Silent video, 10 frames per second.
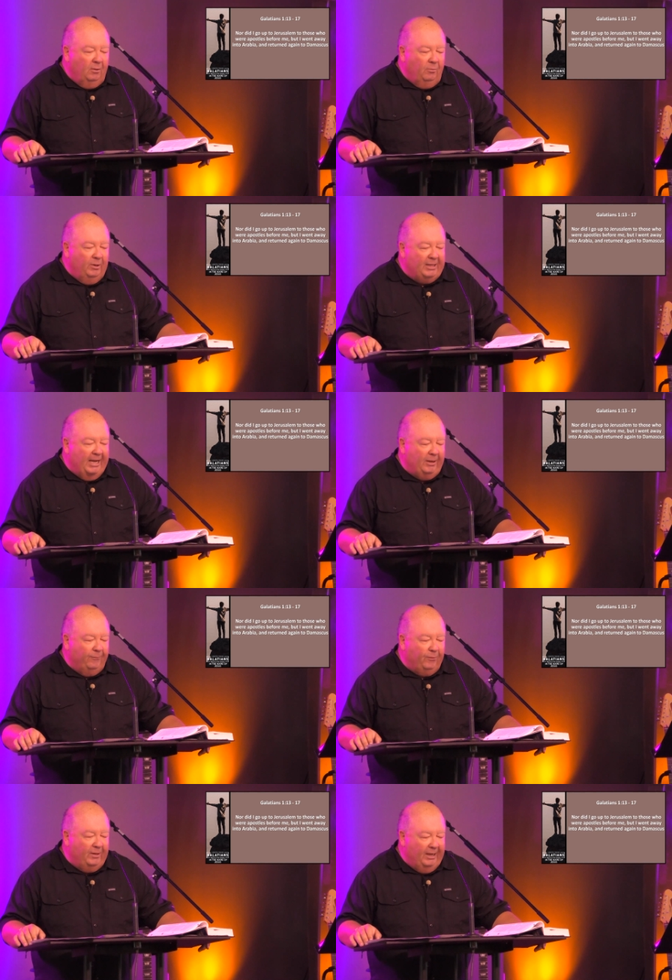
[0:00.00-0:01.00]
We thank you
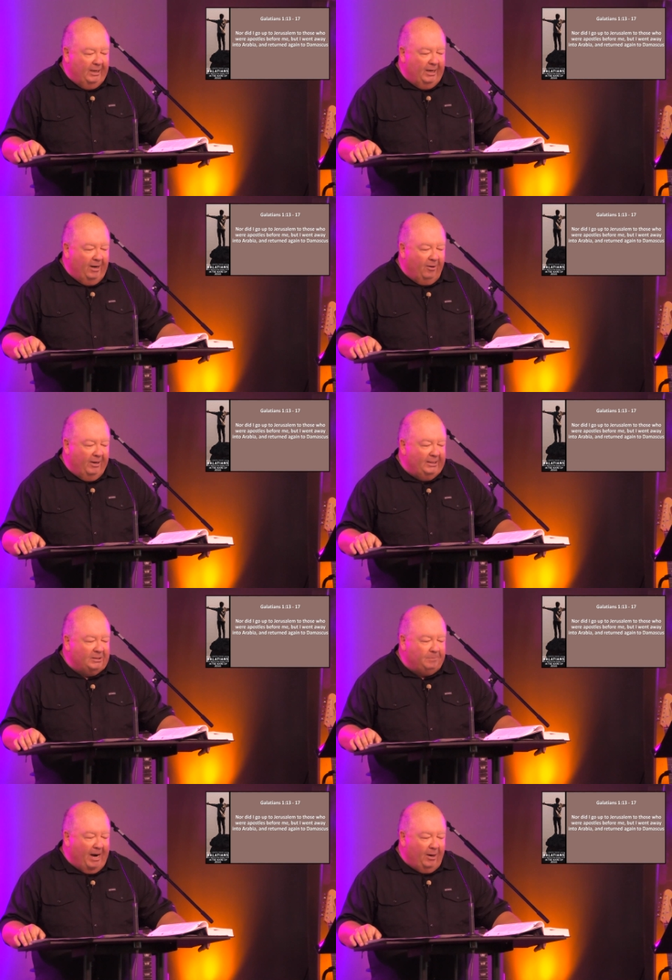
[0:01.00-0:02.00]
for the inerrant,
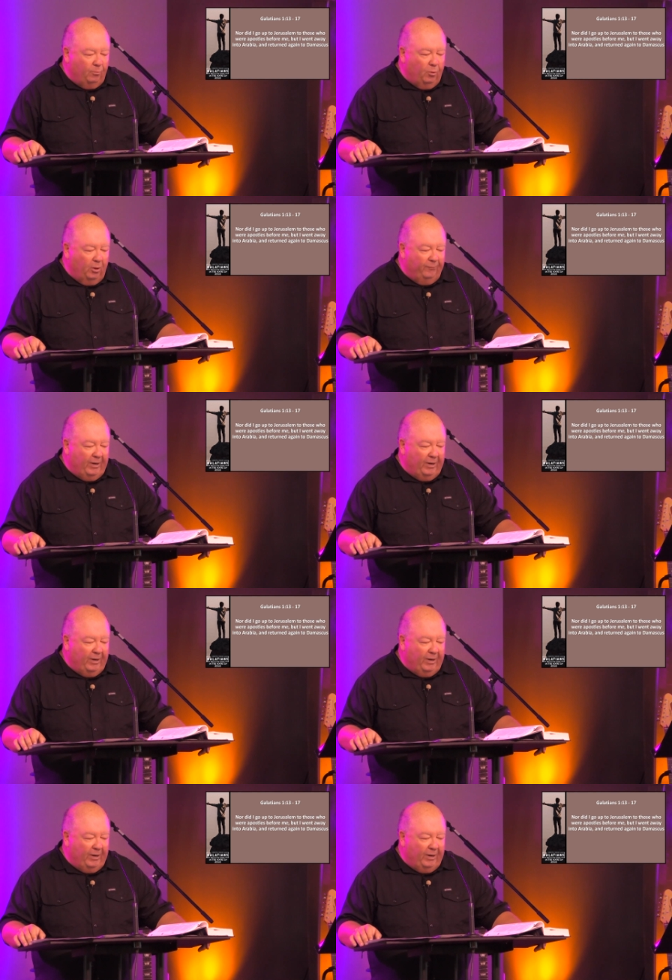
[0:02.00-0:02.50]
inspired Word of